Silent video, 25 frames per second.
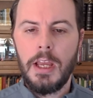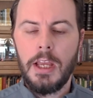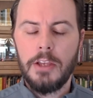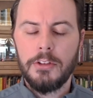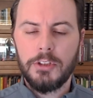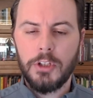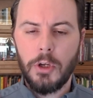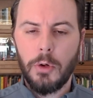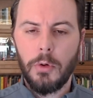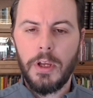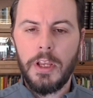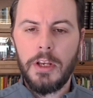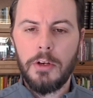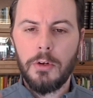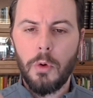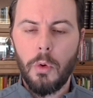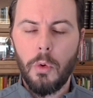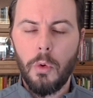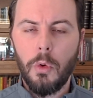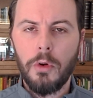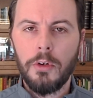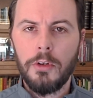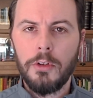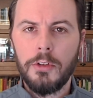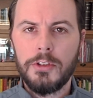So in
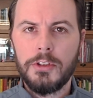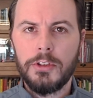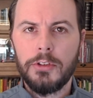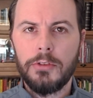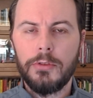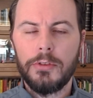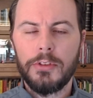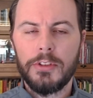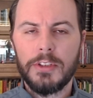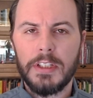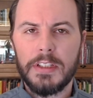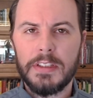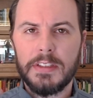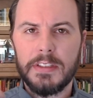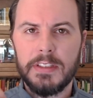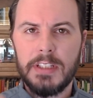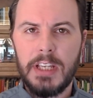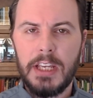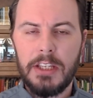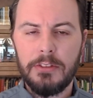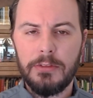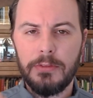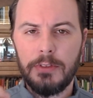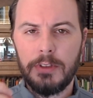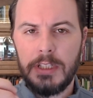order to
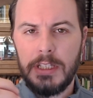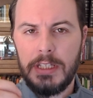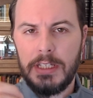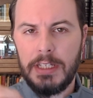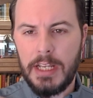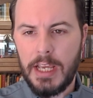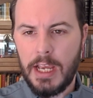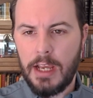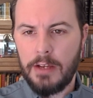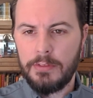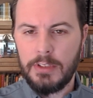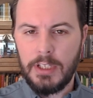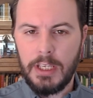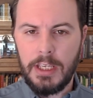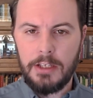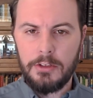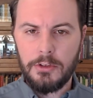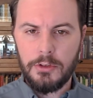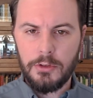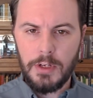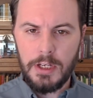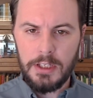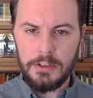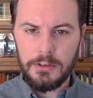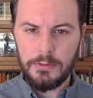successfully navigate
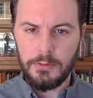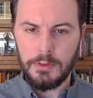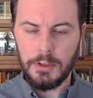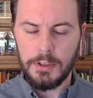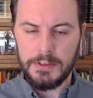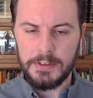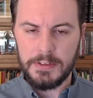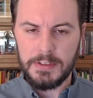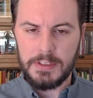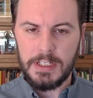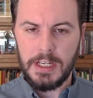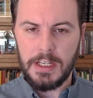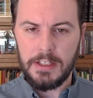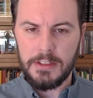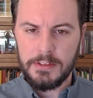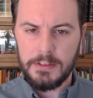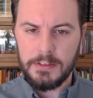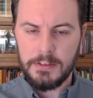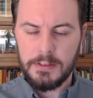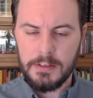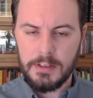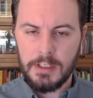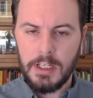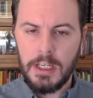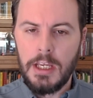transference
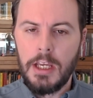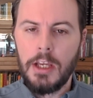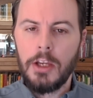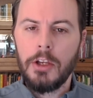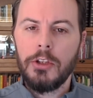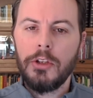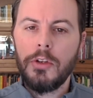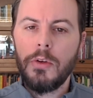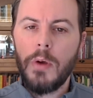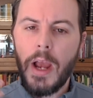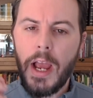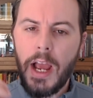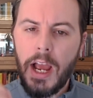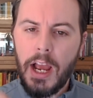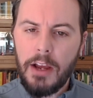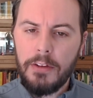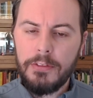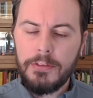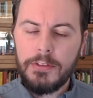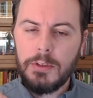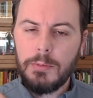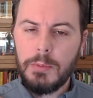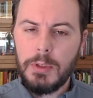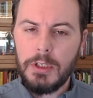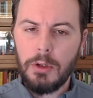tests, you have
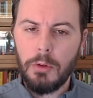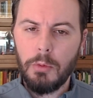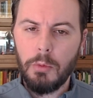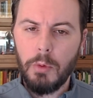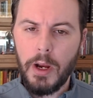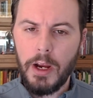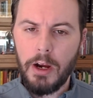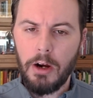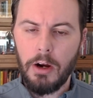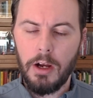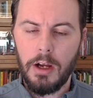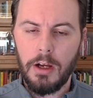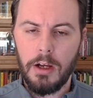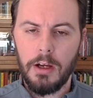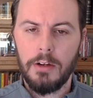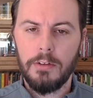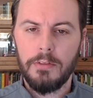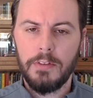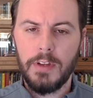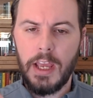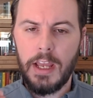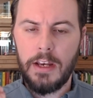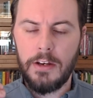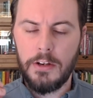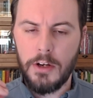to be aware
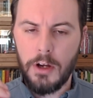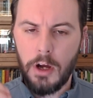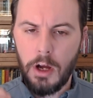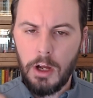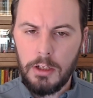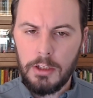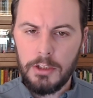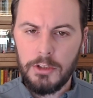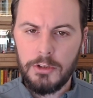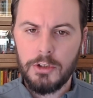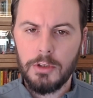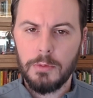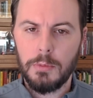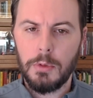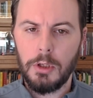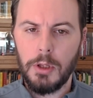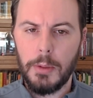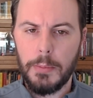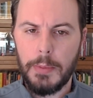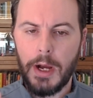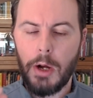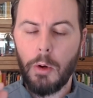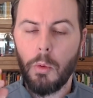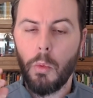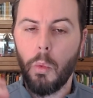of and knowledgeable
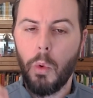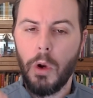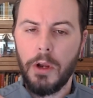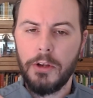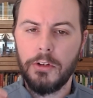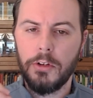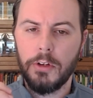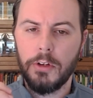about what